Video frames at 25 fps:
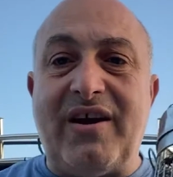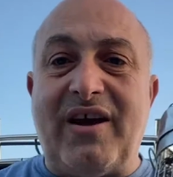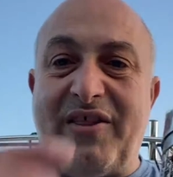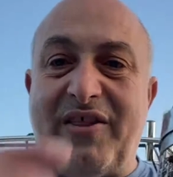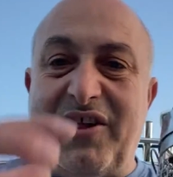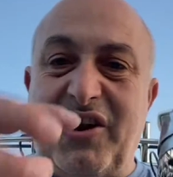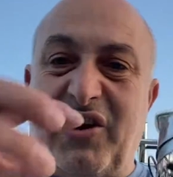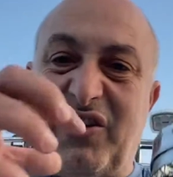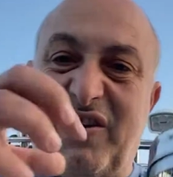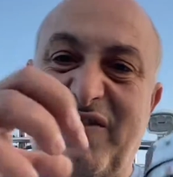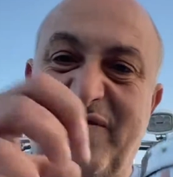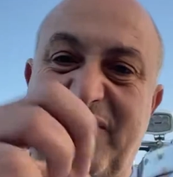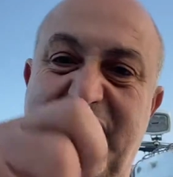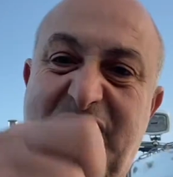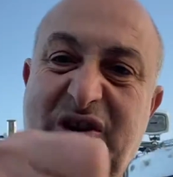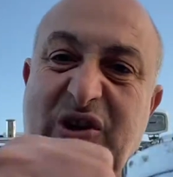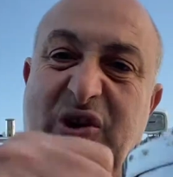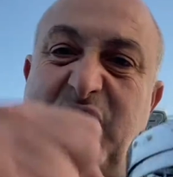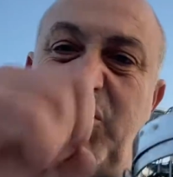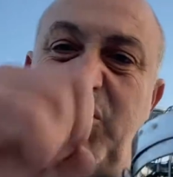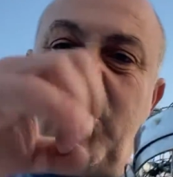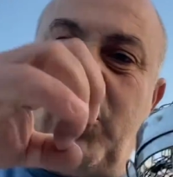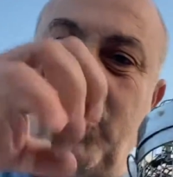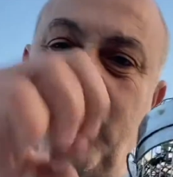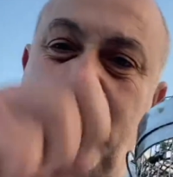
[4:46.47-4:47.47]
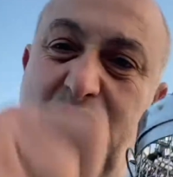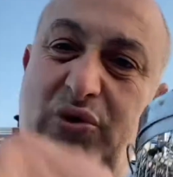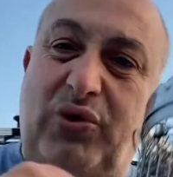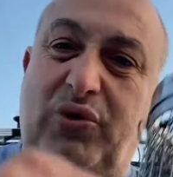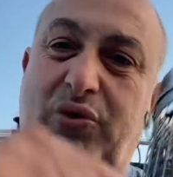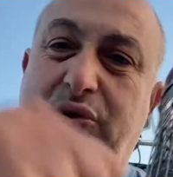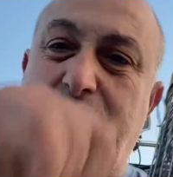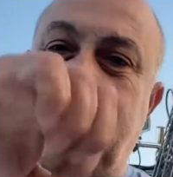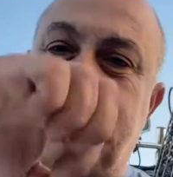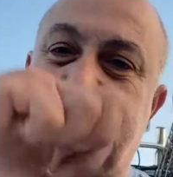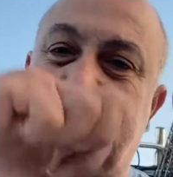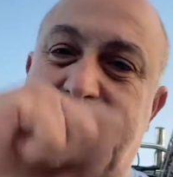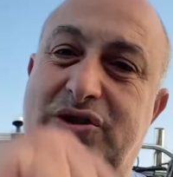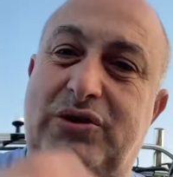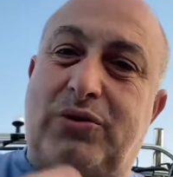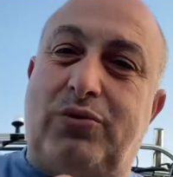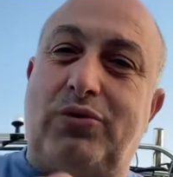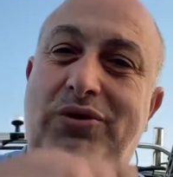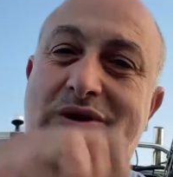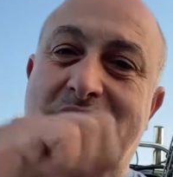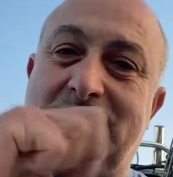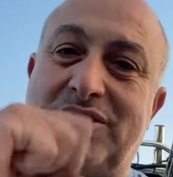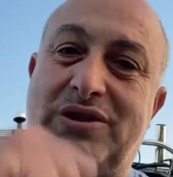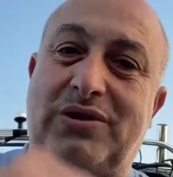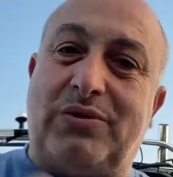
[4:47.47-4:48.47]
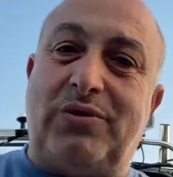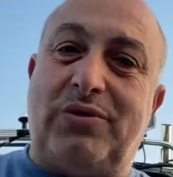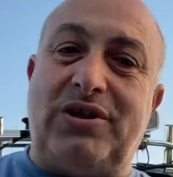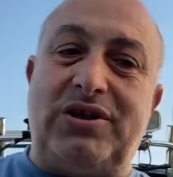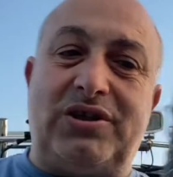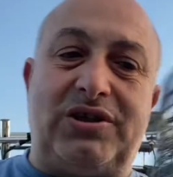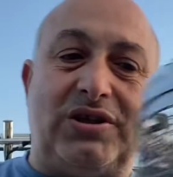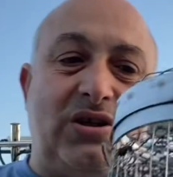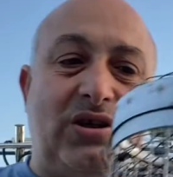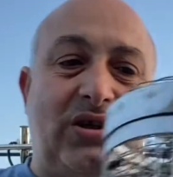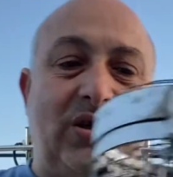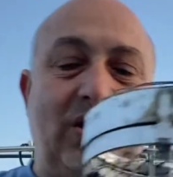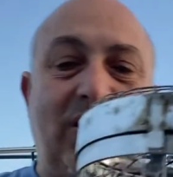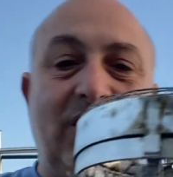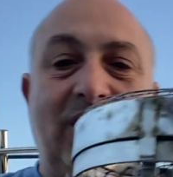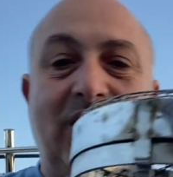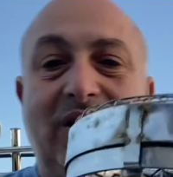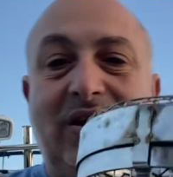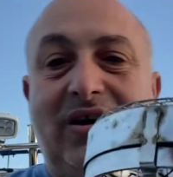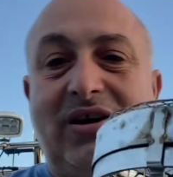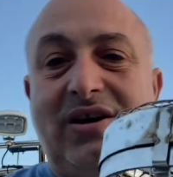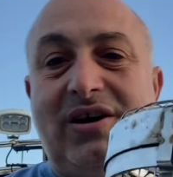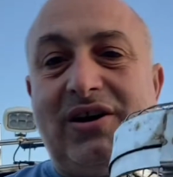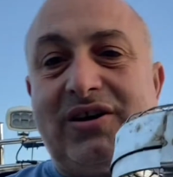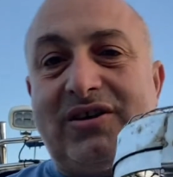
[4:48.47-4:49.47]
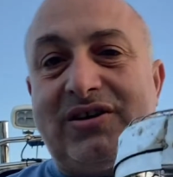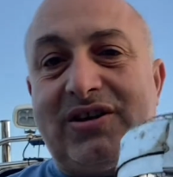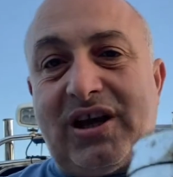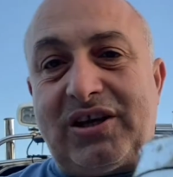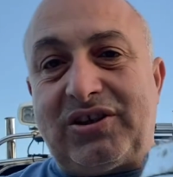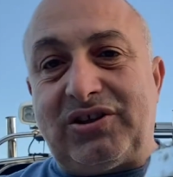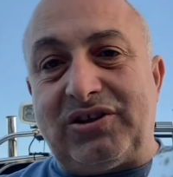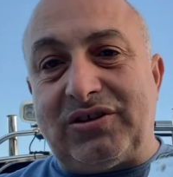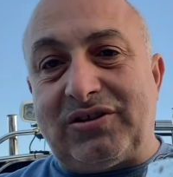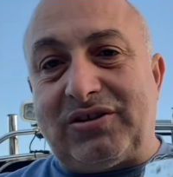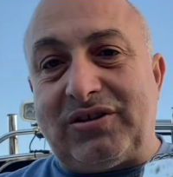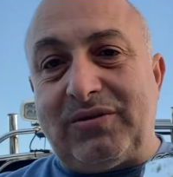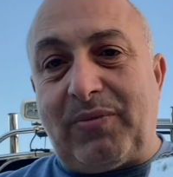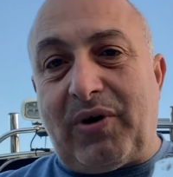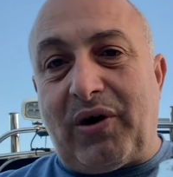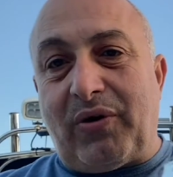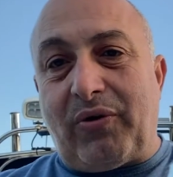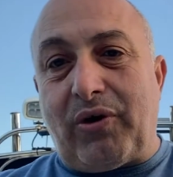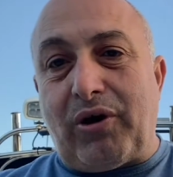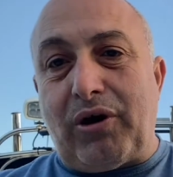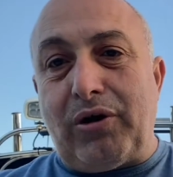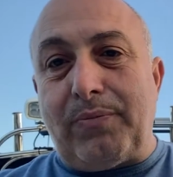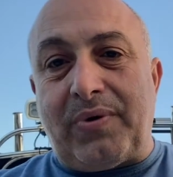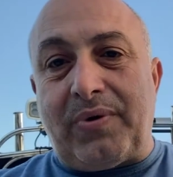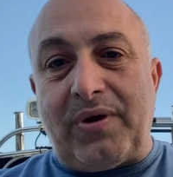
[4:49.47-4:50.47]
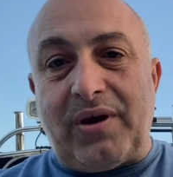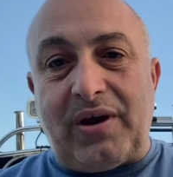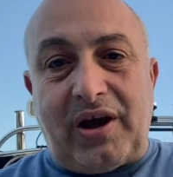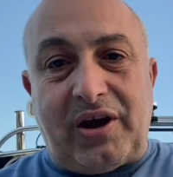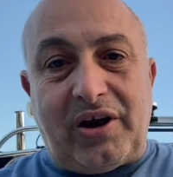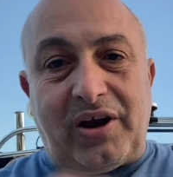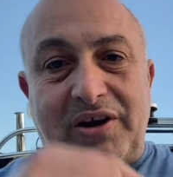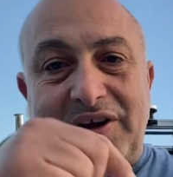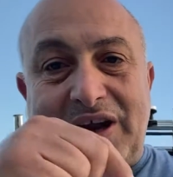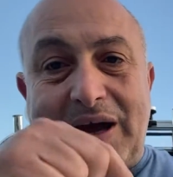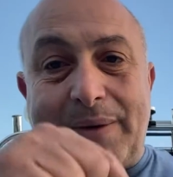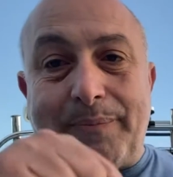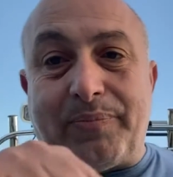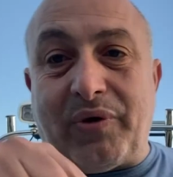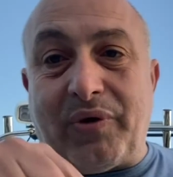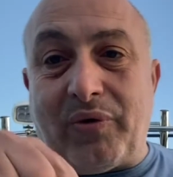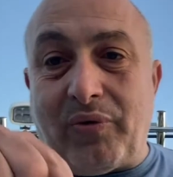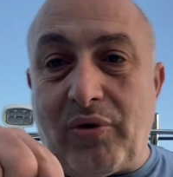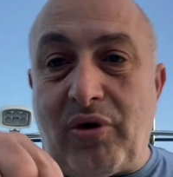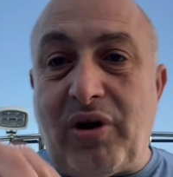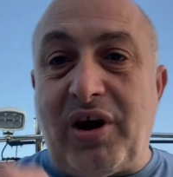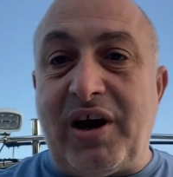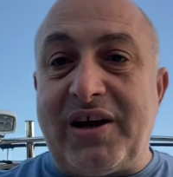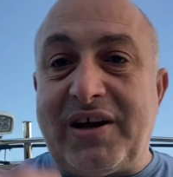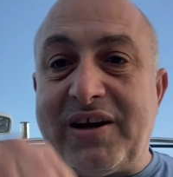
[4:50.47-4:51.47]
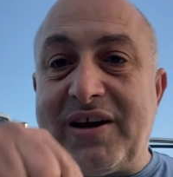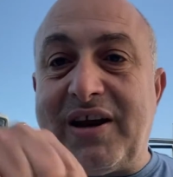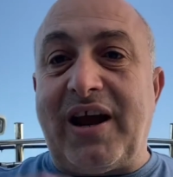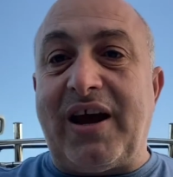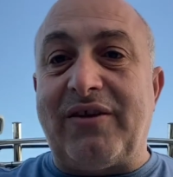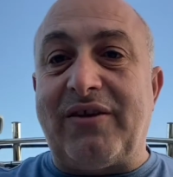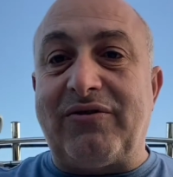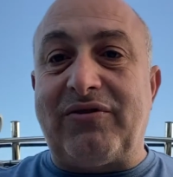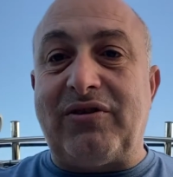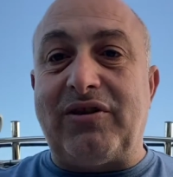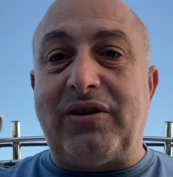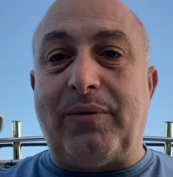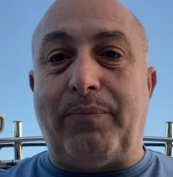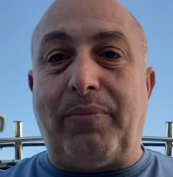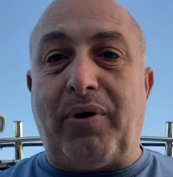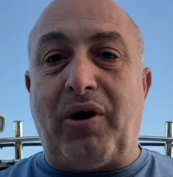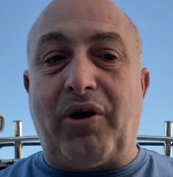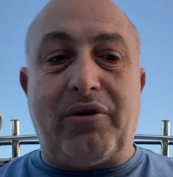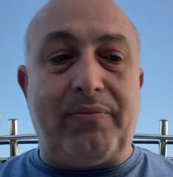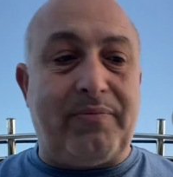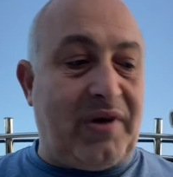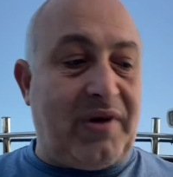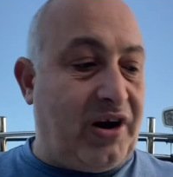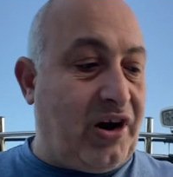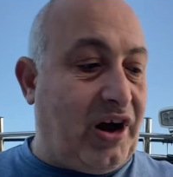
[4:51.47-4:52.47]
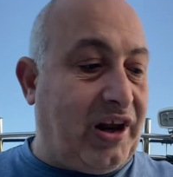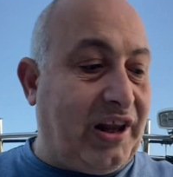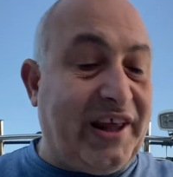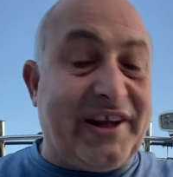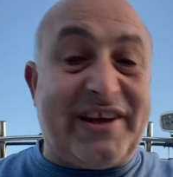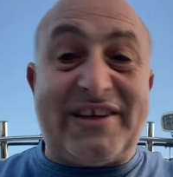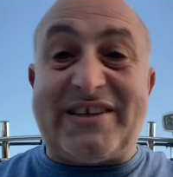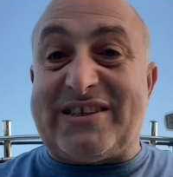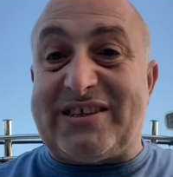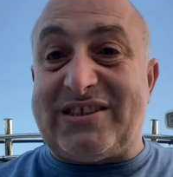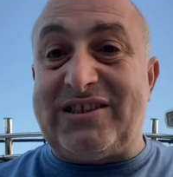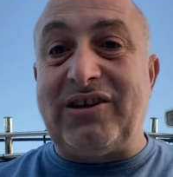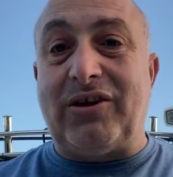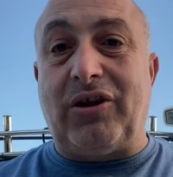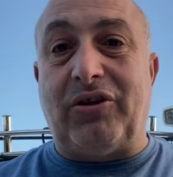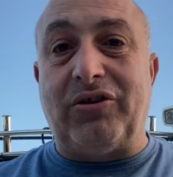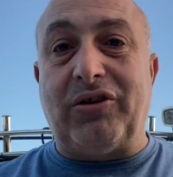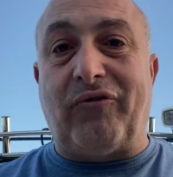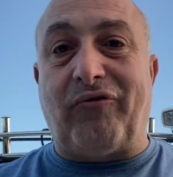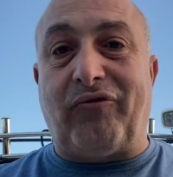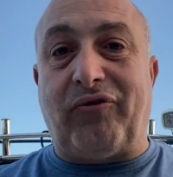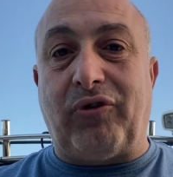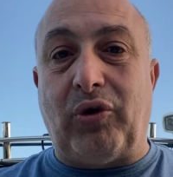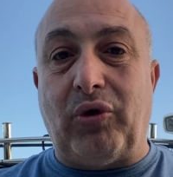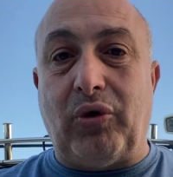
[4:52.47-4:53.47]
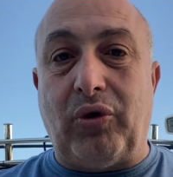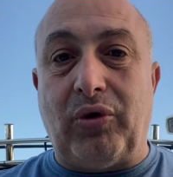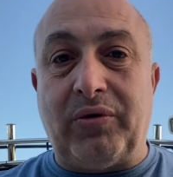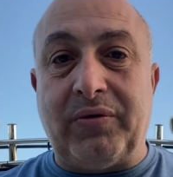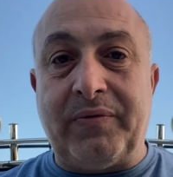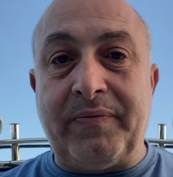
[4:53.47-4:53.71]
Then I'll give it a good squish, attach it to my rope, and I dump it right down to the bottom, and I let it sit on the floor.